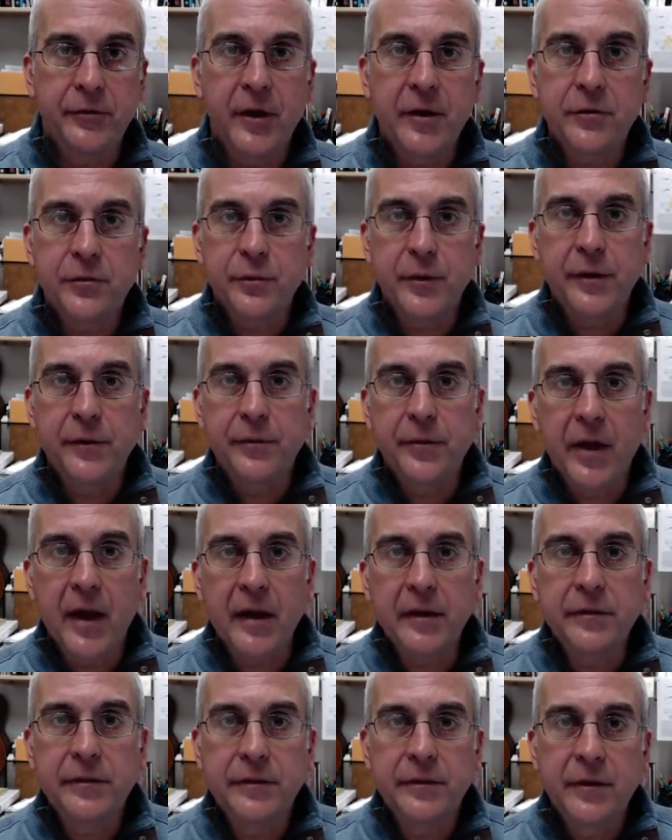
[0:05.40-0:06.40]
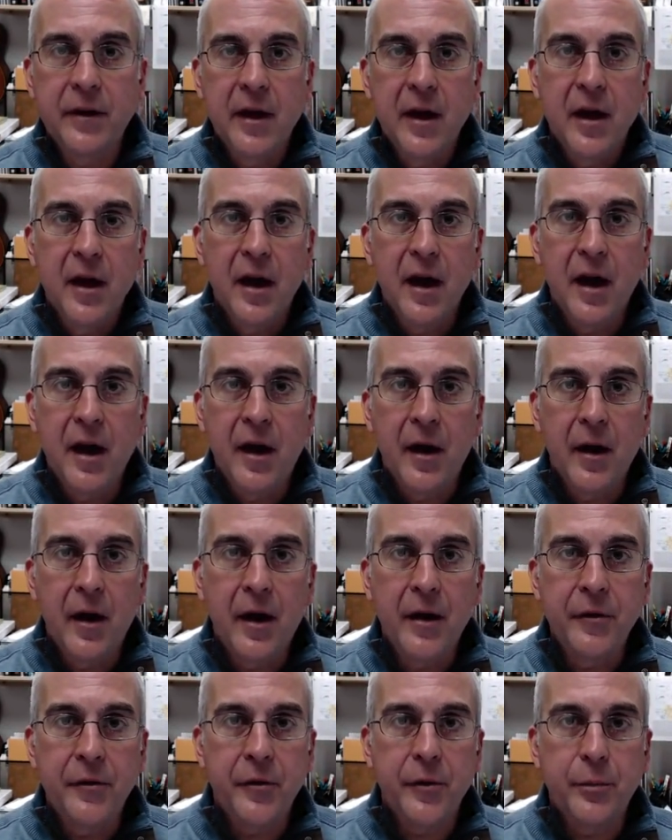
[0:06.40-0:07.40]
stretch reflex
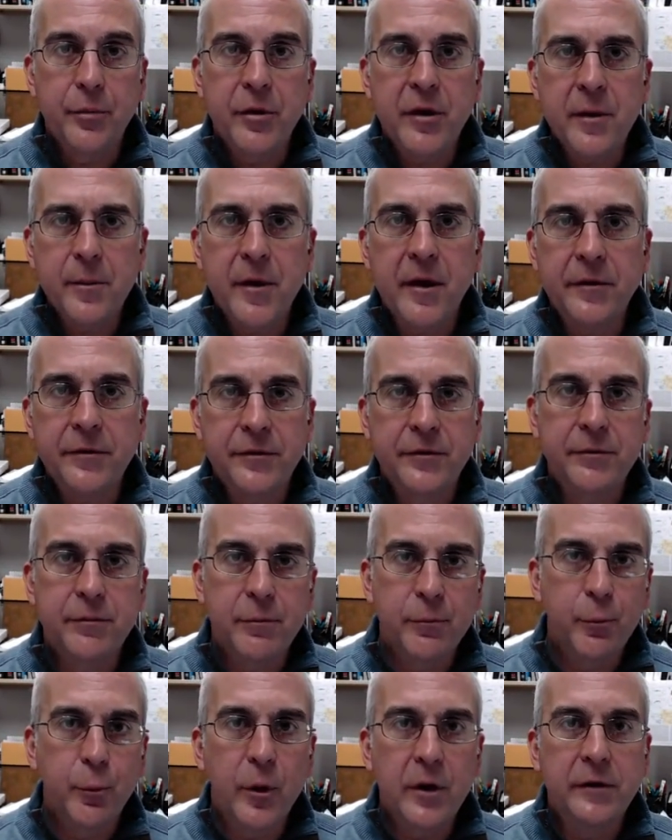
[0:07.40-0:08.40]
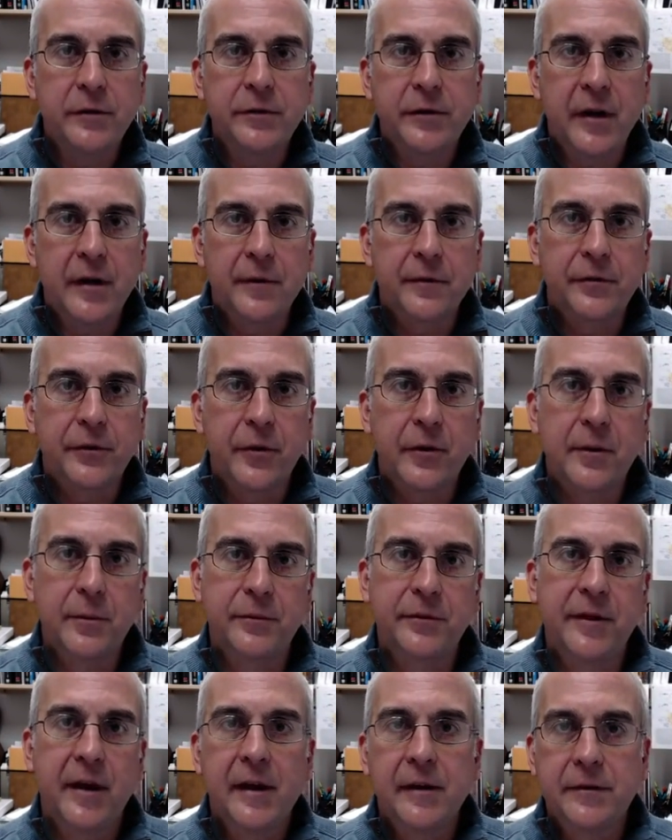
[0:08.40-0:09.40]
under pretty much one set of
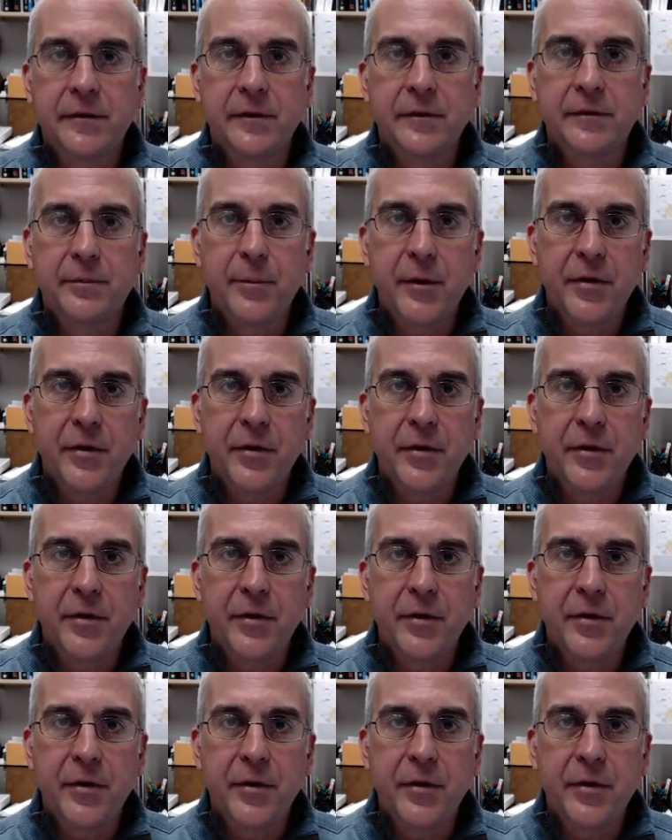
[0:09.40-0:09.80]
circumstances,